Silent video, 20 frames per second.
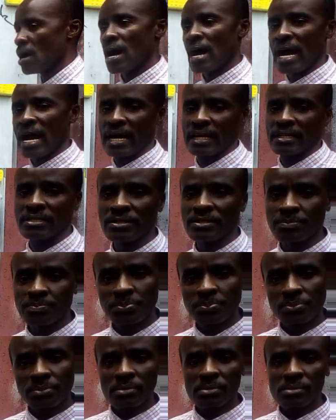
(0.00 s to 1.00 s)
And
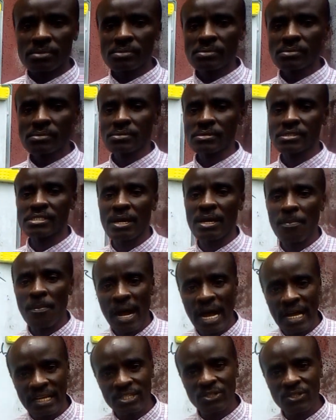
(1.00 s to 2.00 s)
the
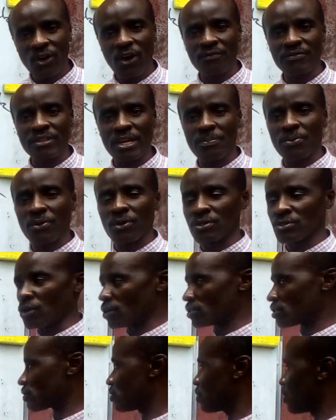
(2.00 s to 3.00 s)
mass of the product,